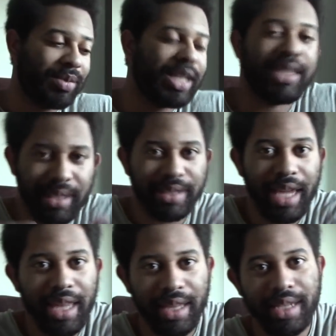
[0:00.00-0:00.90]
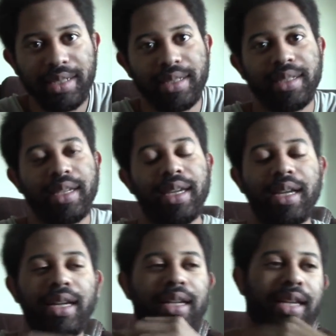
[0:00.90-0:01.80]
Because to say this
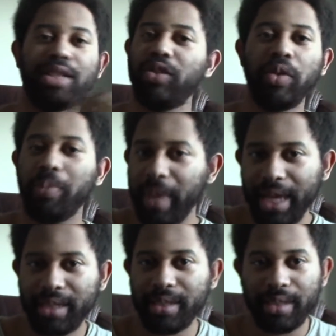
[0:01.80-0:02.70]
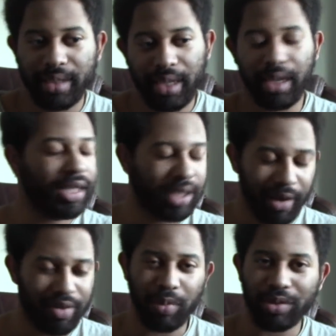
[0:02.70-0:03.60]
is to admit an
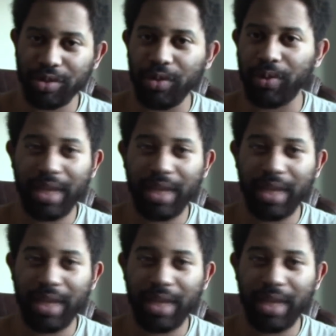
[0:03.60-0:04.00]
uncomfortable truth,